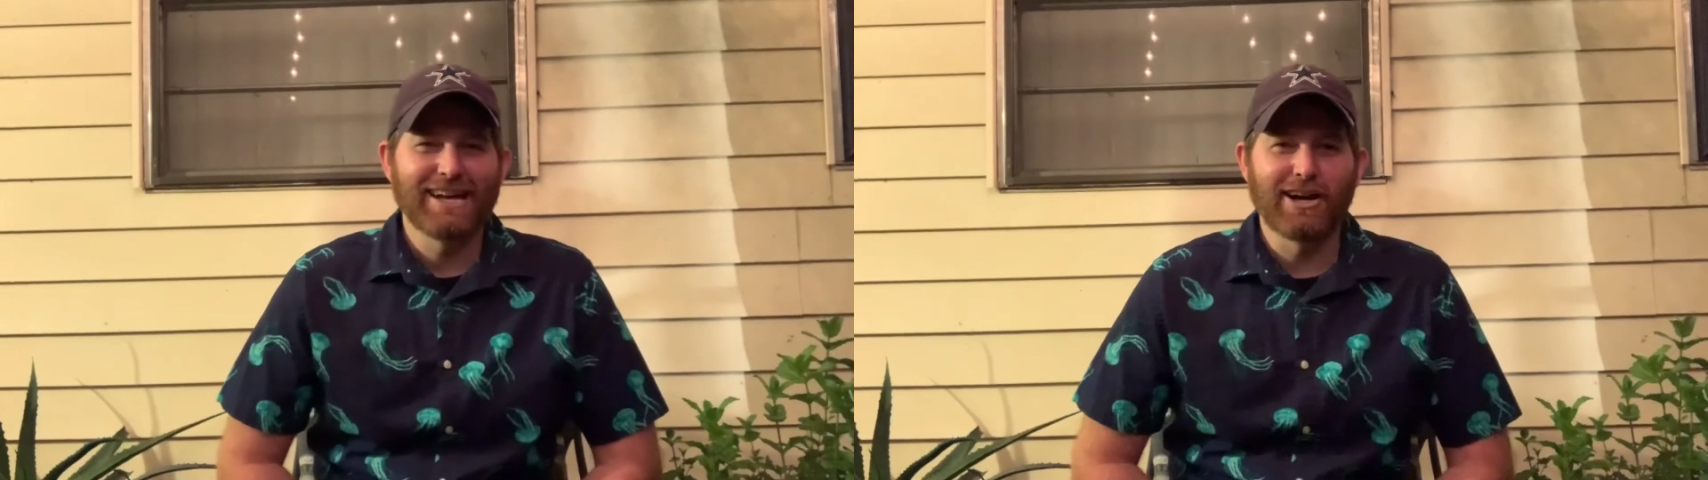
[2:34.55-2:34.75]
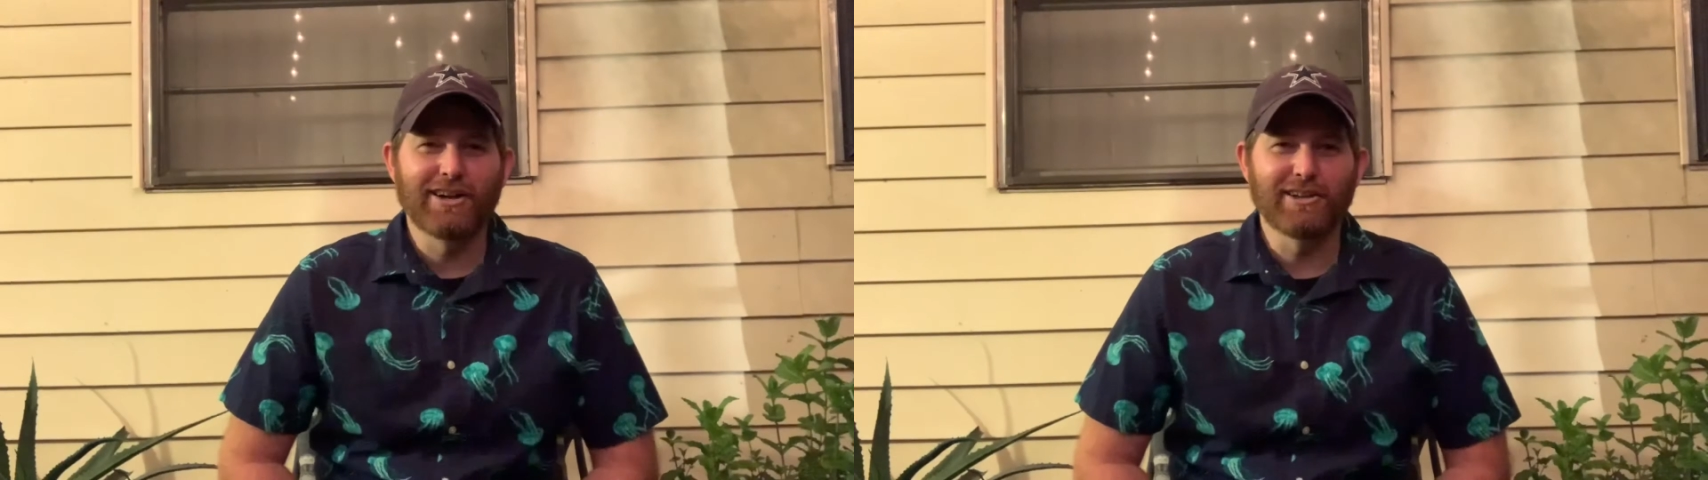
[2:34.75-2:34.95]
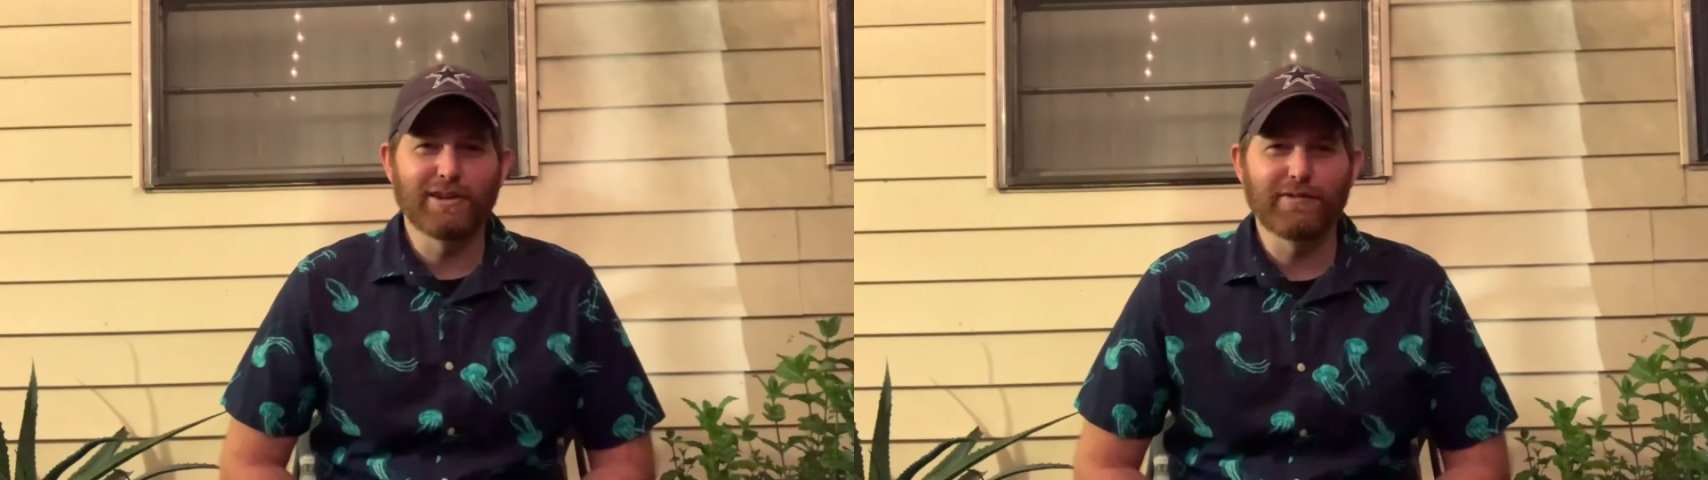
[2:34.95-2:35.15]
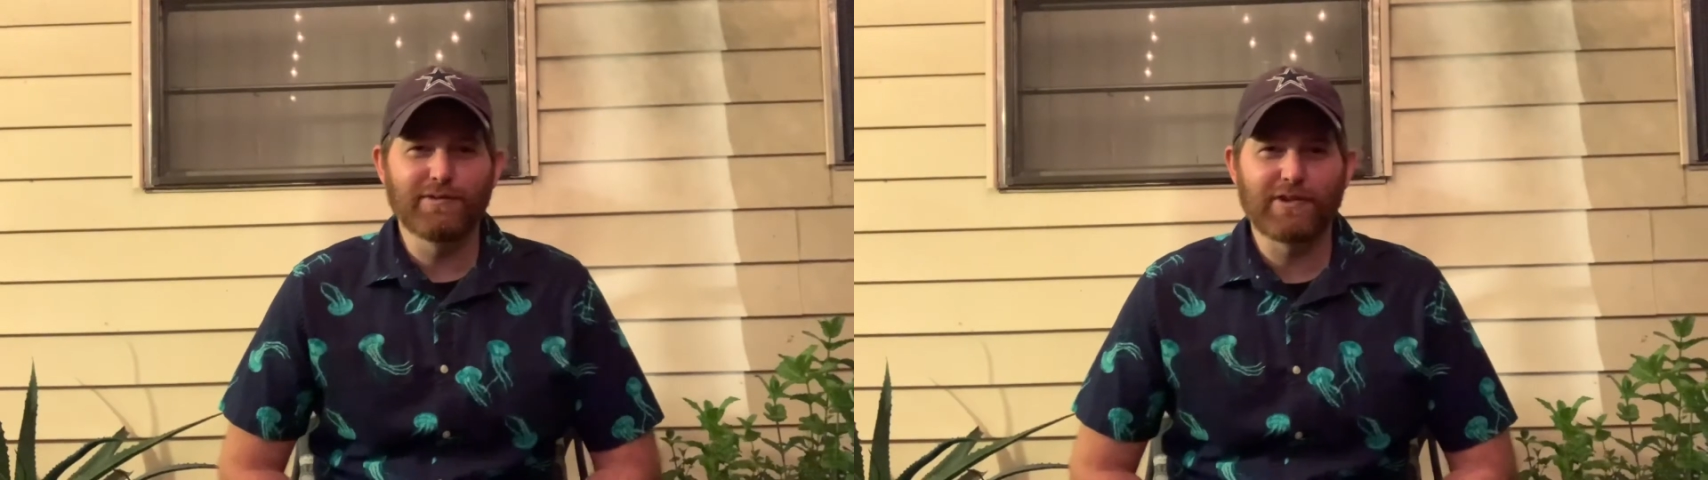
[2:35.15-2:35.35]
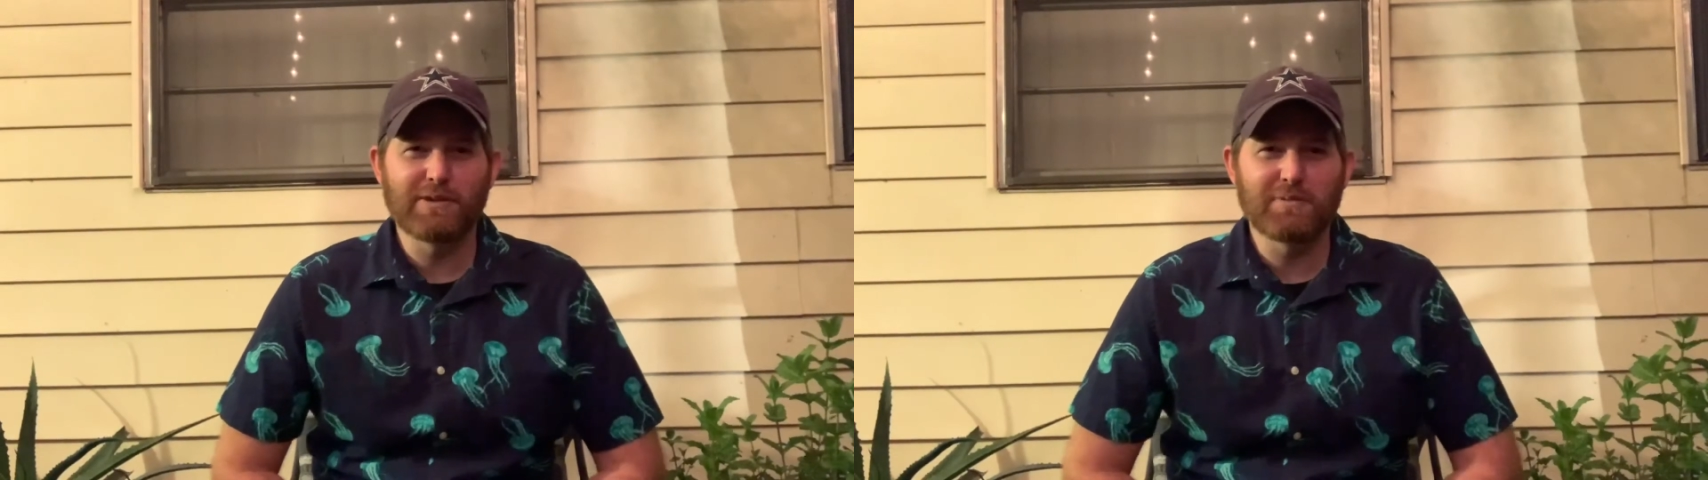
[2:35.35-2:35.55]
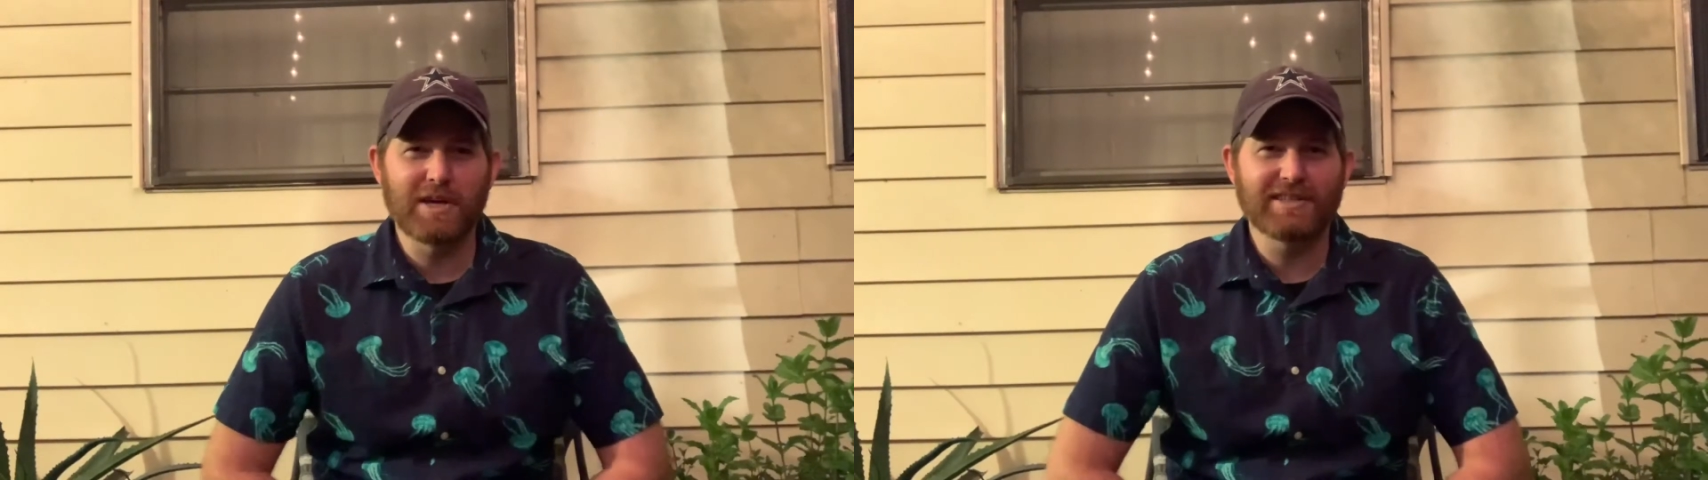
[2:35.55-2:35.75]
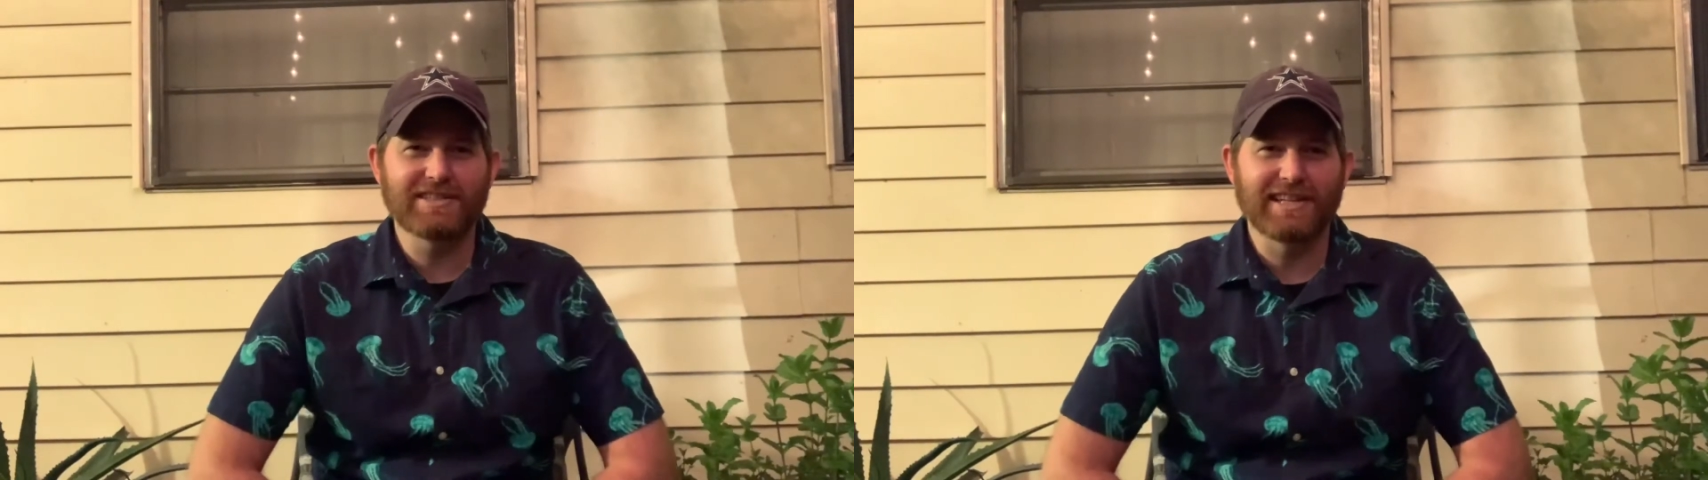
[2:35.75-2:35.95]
Love you very much,